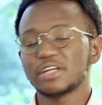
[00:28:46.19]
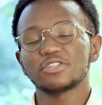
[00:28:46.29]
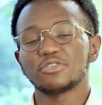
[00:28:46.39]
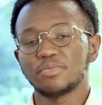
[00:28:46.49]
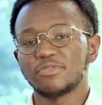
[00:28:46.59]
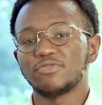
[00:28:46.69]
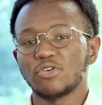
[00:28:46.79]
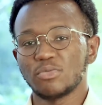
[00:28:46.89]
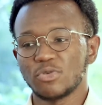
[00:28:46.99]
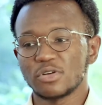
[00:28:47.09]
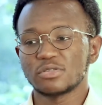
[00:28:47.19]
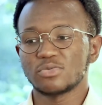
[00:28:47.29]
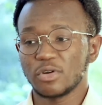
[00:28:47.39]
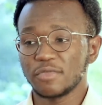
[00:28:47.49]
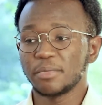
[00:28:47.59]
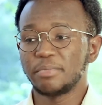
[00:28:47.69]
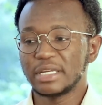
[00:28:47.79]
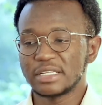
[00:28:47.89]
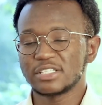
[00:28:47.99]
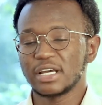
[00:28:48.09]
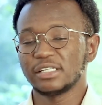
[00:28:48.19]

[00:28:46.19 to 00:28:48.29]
pressure to perform was one of the biggest